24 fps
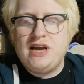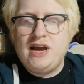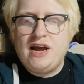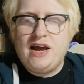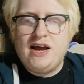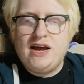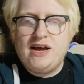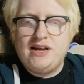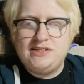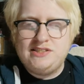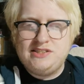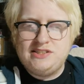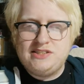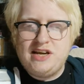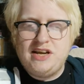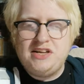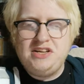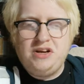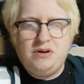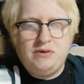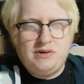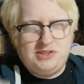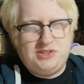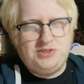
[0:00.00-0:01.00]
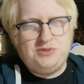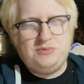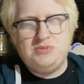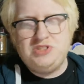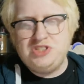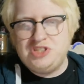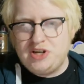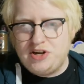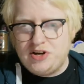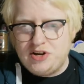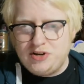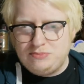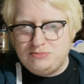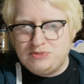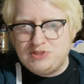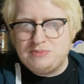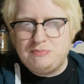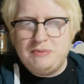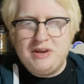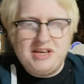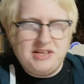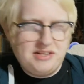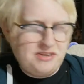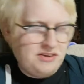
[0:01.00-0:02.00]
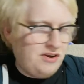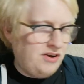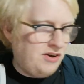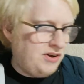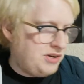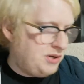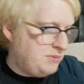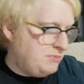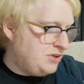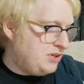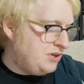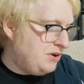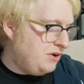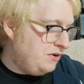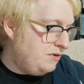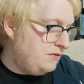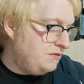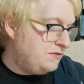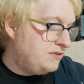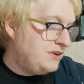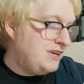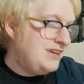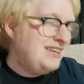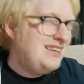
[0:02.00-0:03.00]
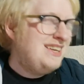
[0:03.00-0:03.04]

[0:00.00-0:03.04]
And I know I sometimes make the argument of,